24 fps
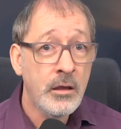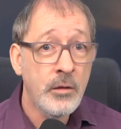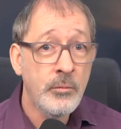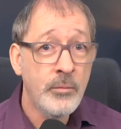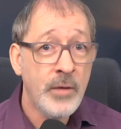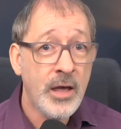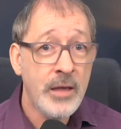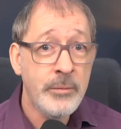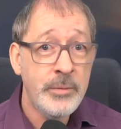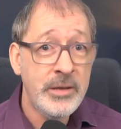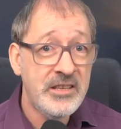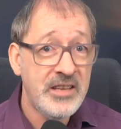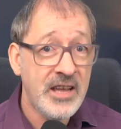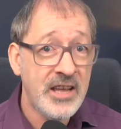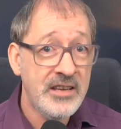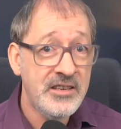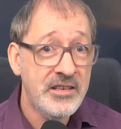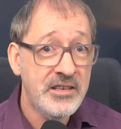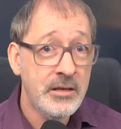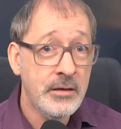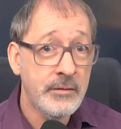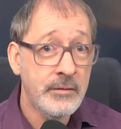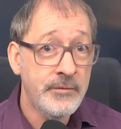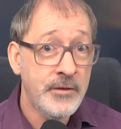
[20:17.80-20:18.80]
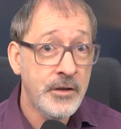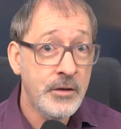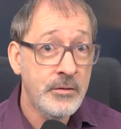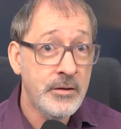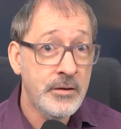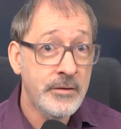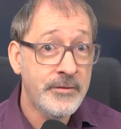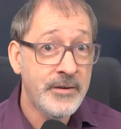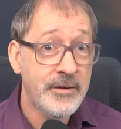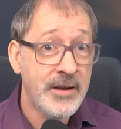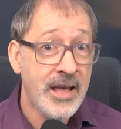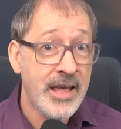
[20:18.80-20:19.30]
you may be dating a few
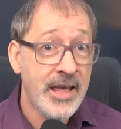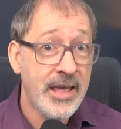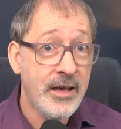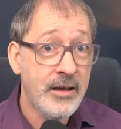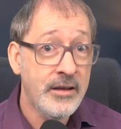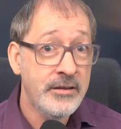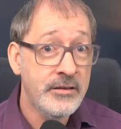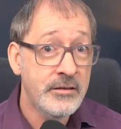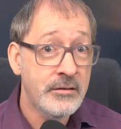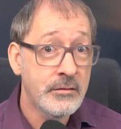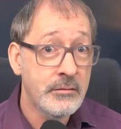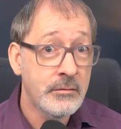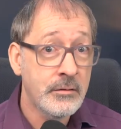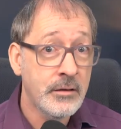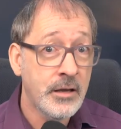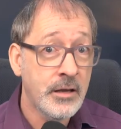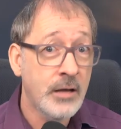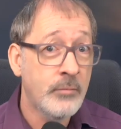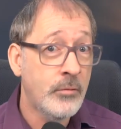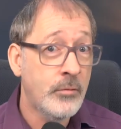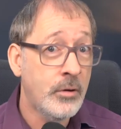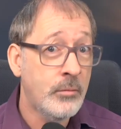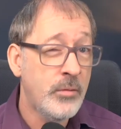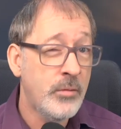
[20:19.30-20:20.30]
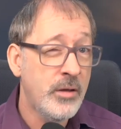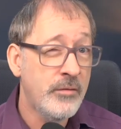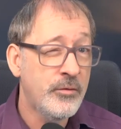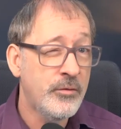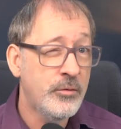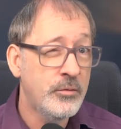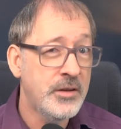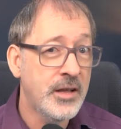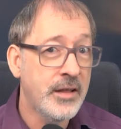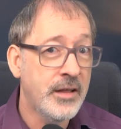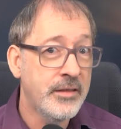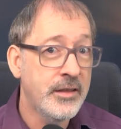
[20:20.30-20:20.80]
different AIs. Come on, we've
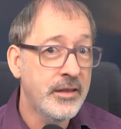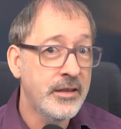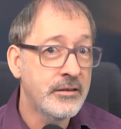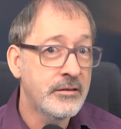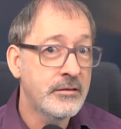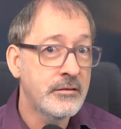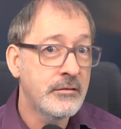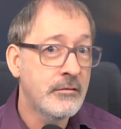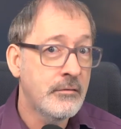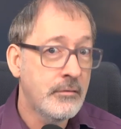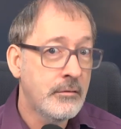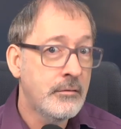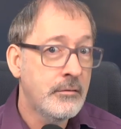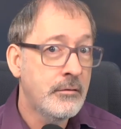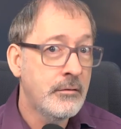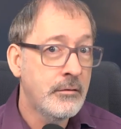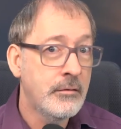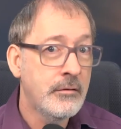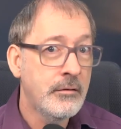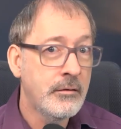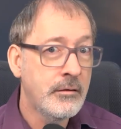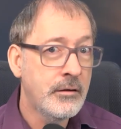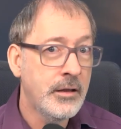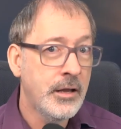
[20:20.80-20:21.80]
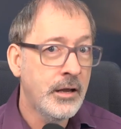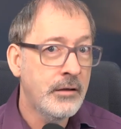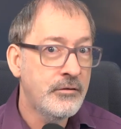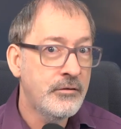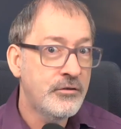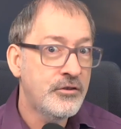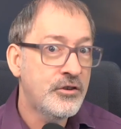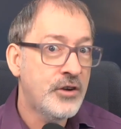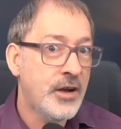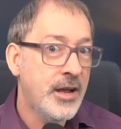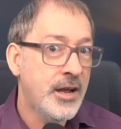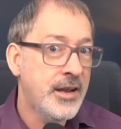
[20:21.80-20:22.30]
all done this.
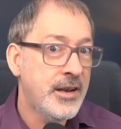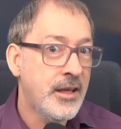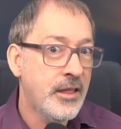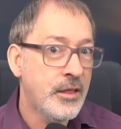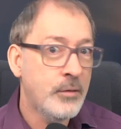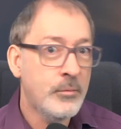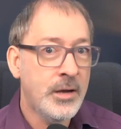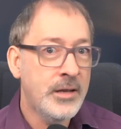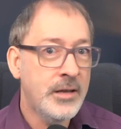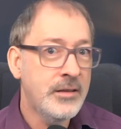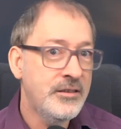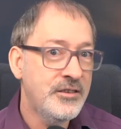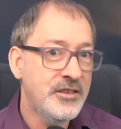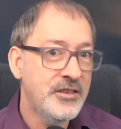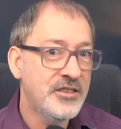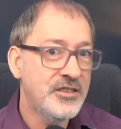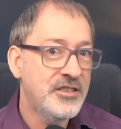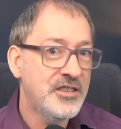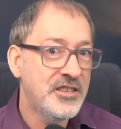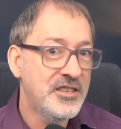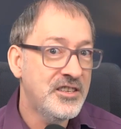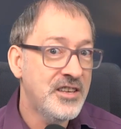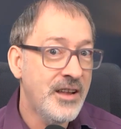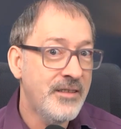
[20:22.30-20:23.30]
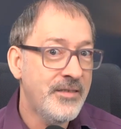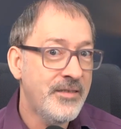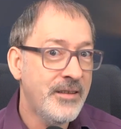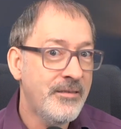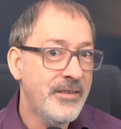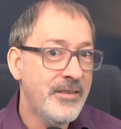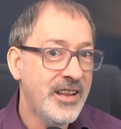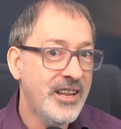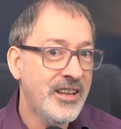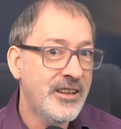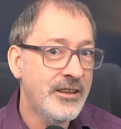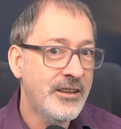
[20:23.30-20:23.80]
Try another one just to see if they're
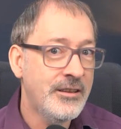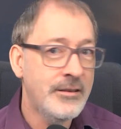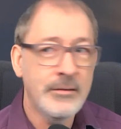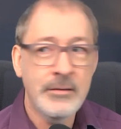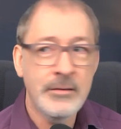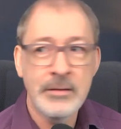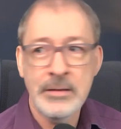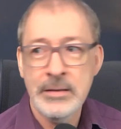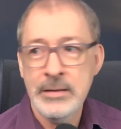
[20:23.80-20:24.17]
any good.